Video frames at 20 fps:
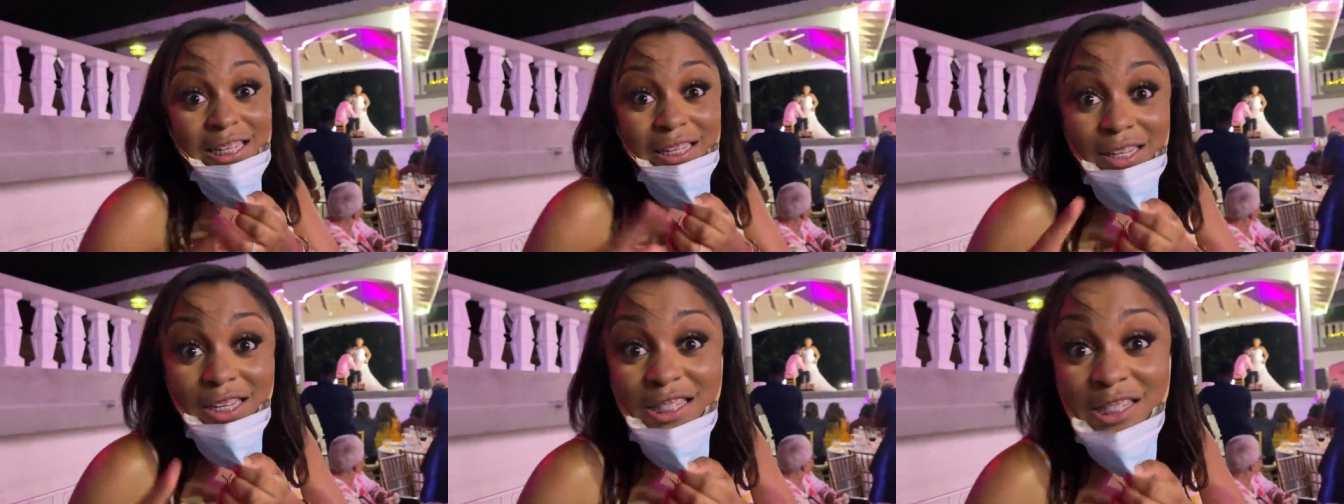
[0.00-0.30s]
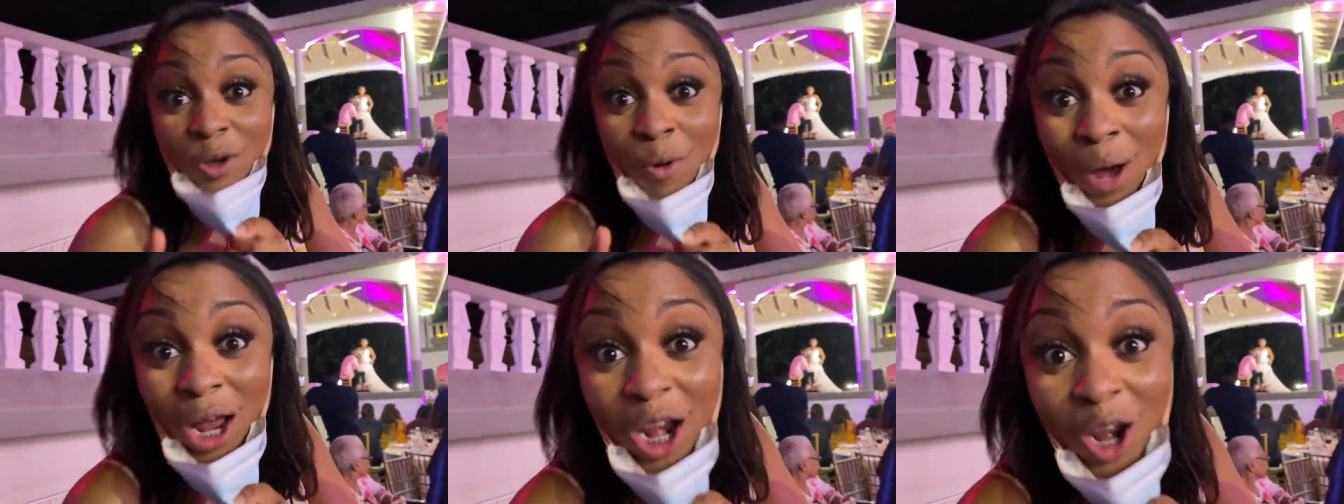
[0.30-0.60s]
you see
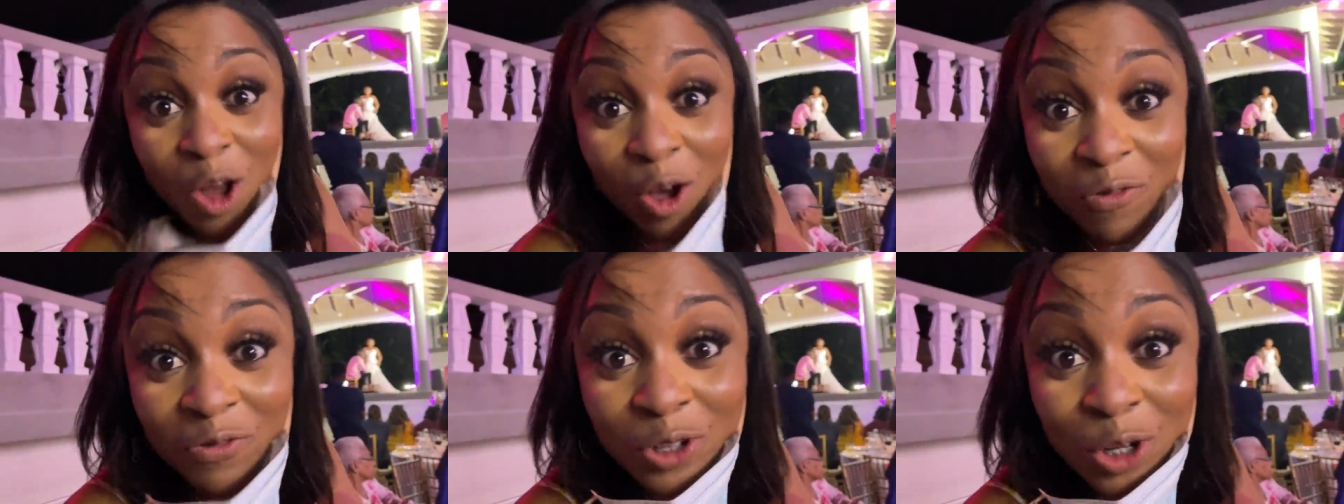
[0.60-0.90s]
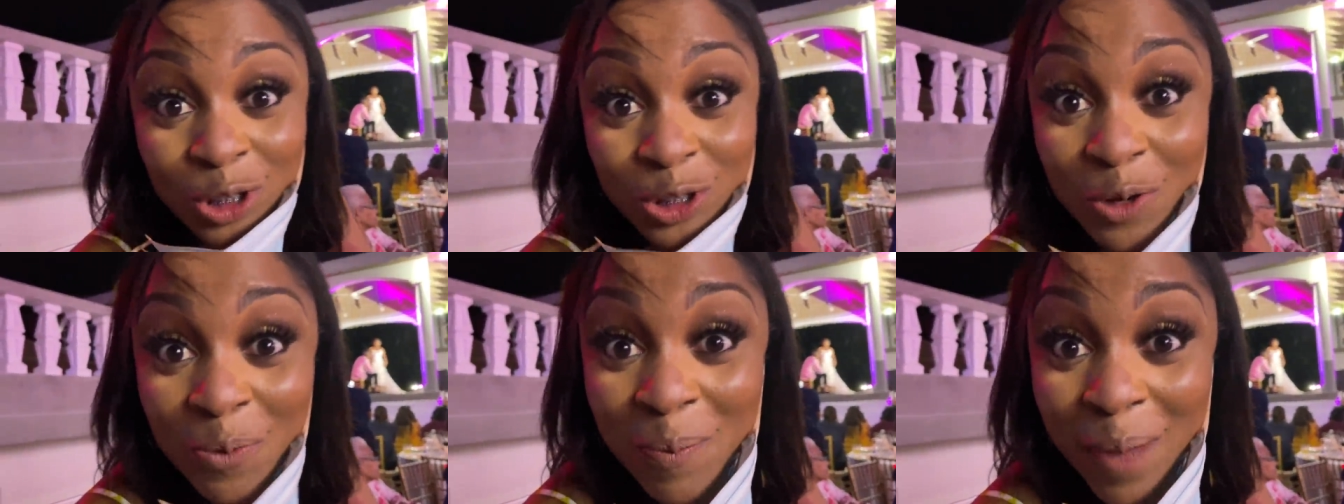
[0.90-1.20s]
what love do
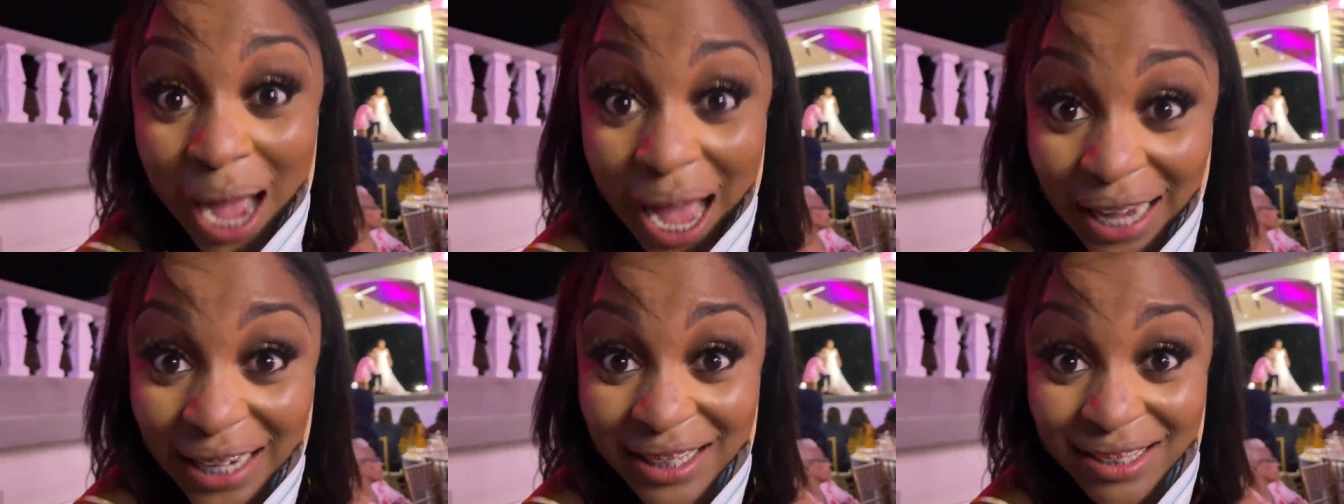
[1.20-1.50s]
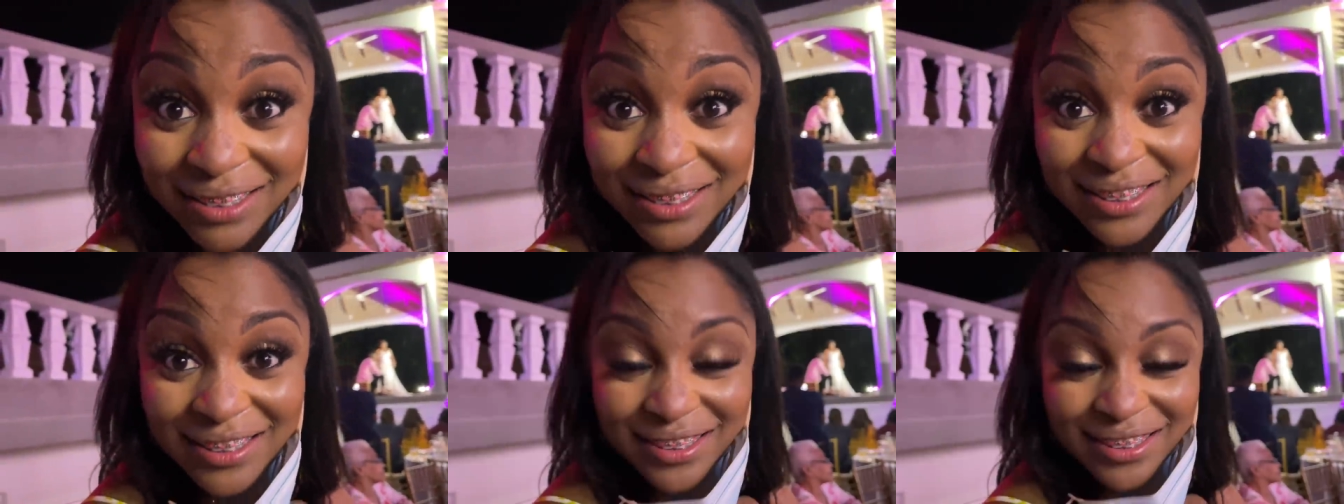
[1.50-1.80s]
to man?
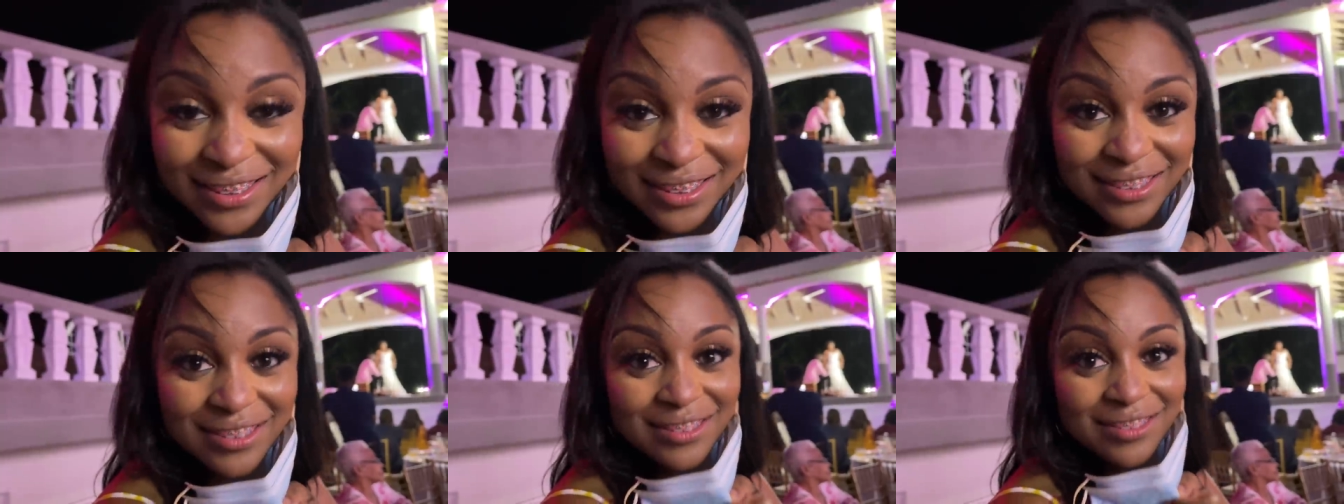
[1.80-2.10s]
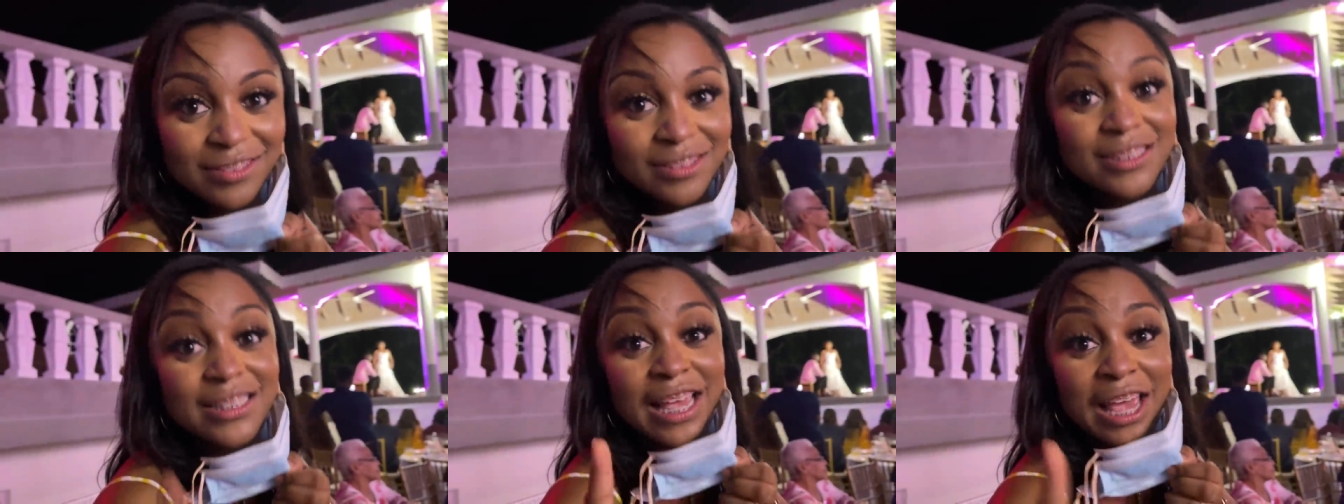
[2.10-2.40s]

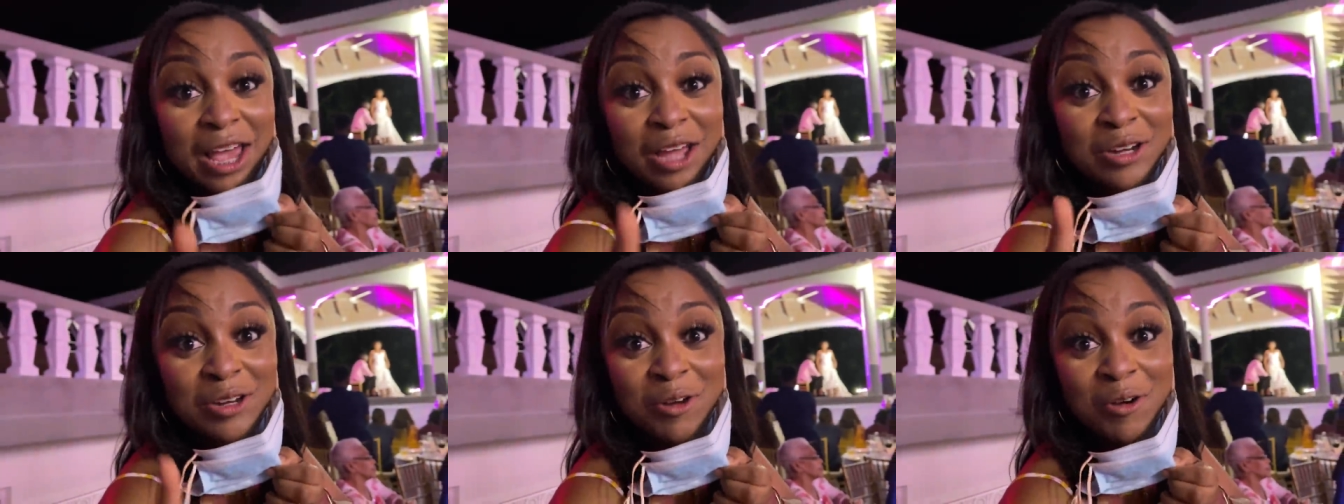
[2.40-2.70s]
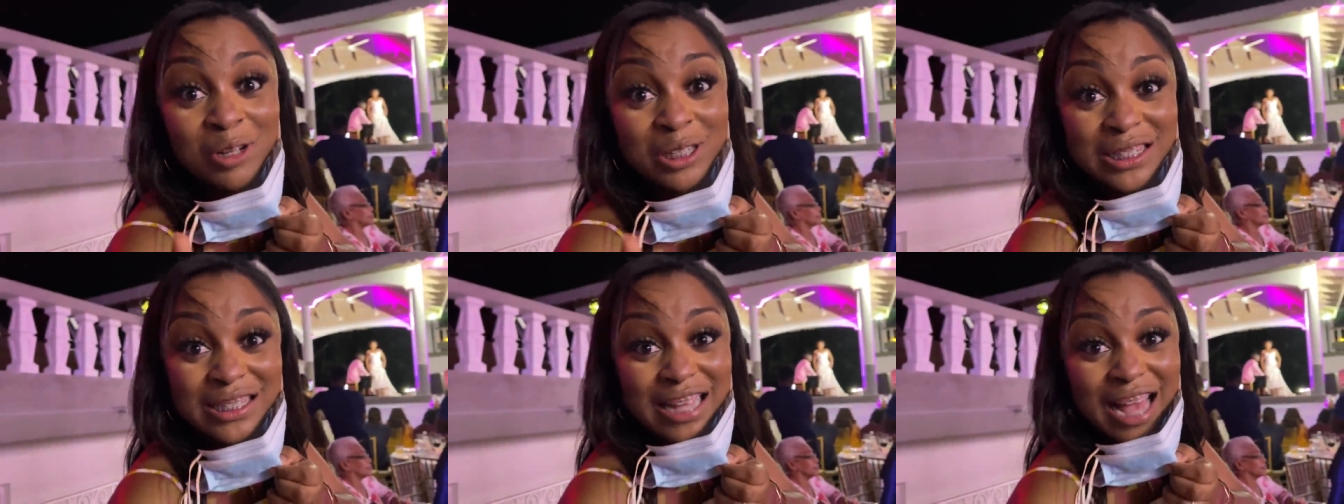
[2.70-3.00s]
Take
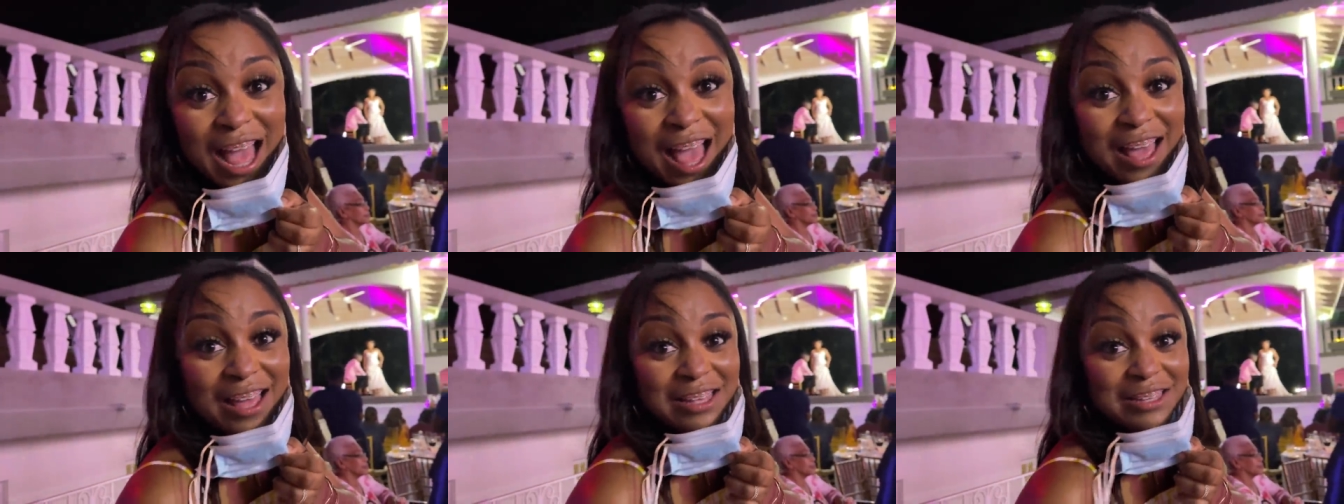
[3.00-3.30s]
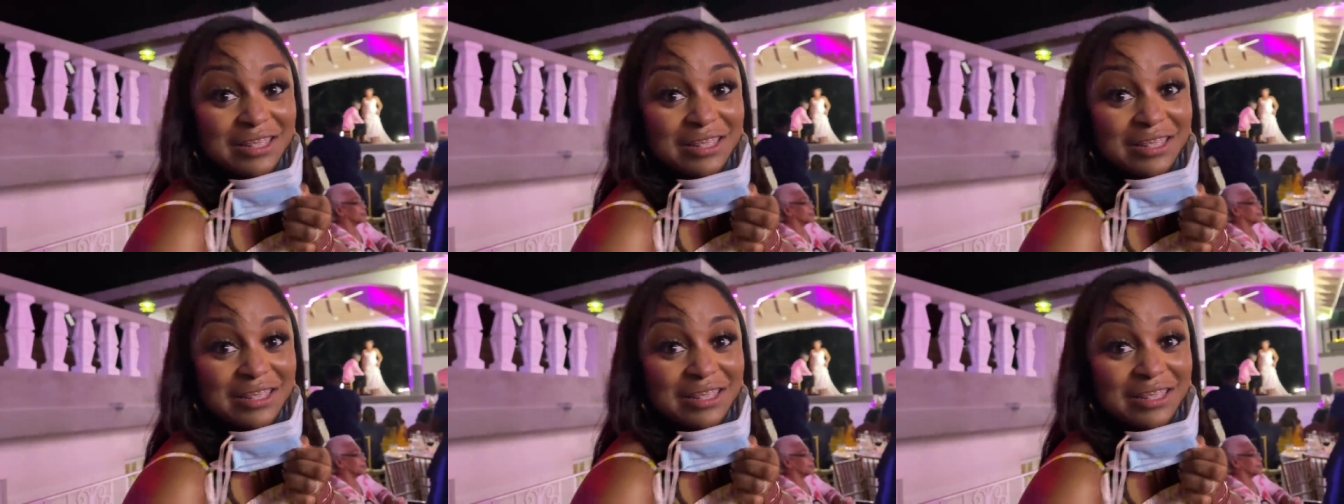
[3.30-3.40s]
notes, guys.